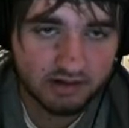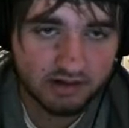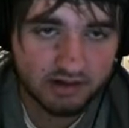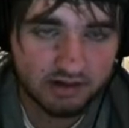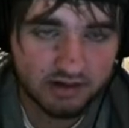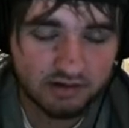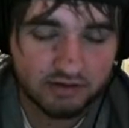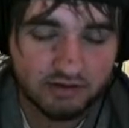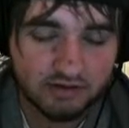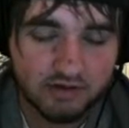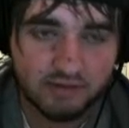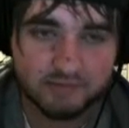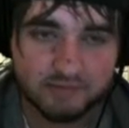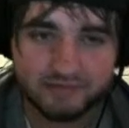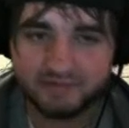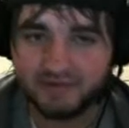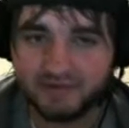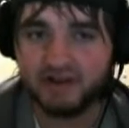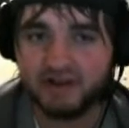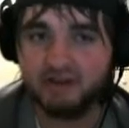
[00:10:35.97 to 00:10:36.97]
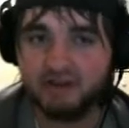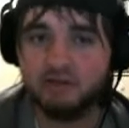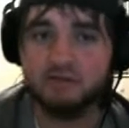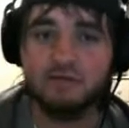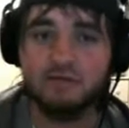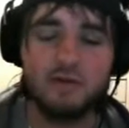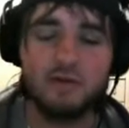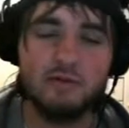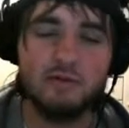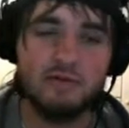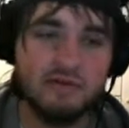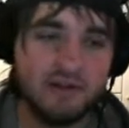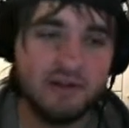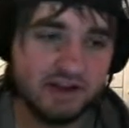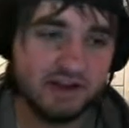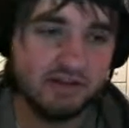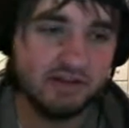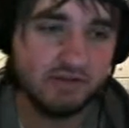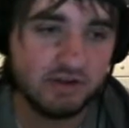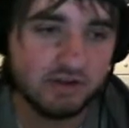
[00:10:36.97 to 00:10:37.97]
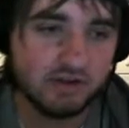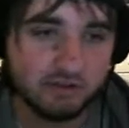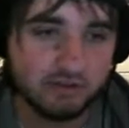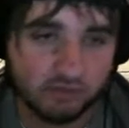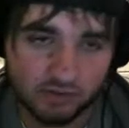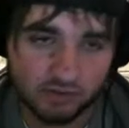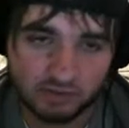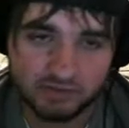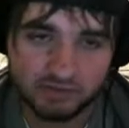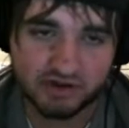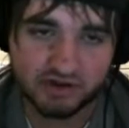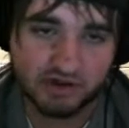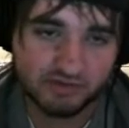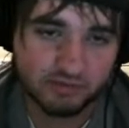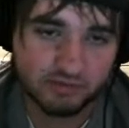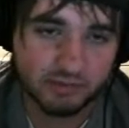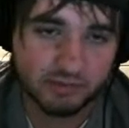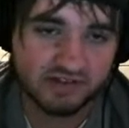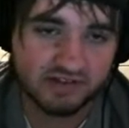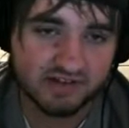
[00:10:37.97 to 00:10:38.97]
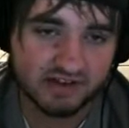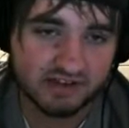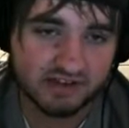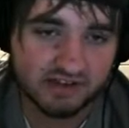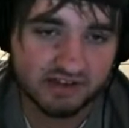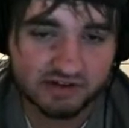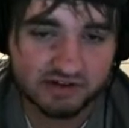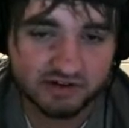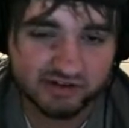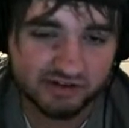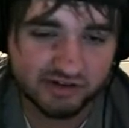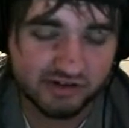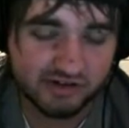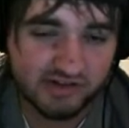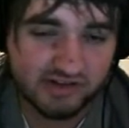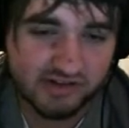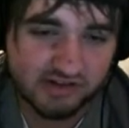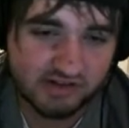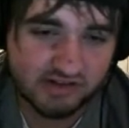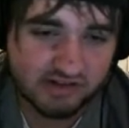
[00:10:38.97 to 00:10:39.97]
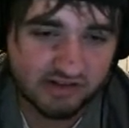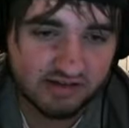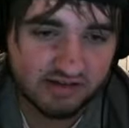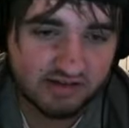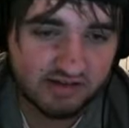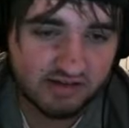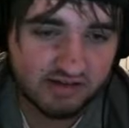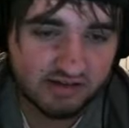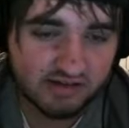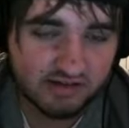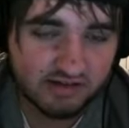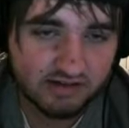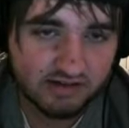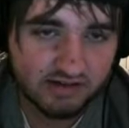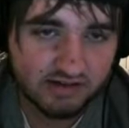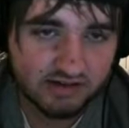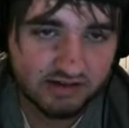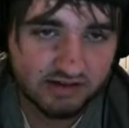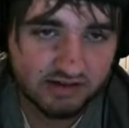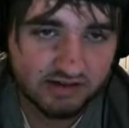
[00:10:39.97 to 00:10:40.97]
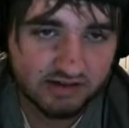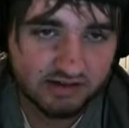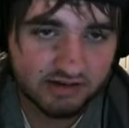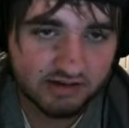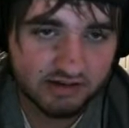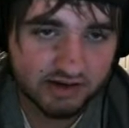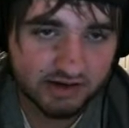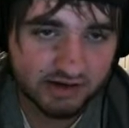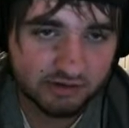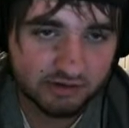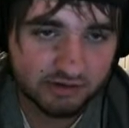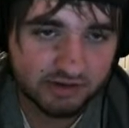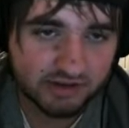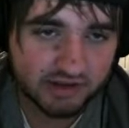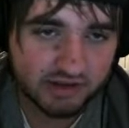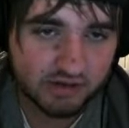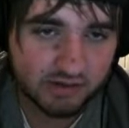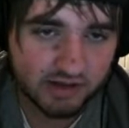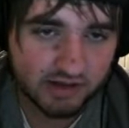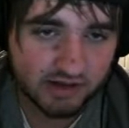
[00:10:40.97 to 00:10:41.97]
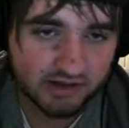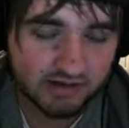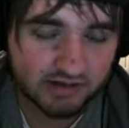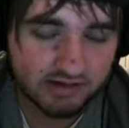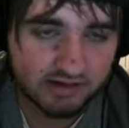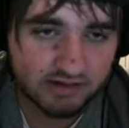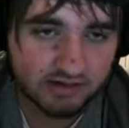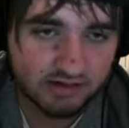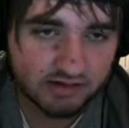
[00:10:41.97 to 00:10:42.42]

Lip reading: I don't know if I don't remember if I could even use a warp song from inside the dungeons. I don't think you can.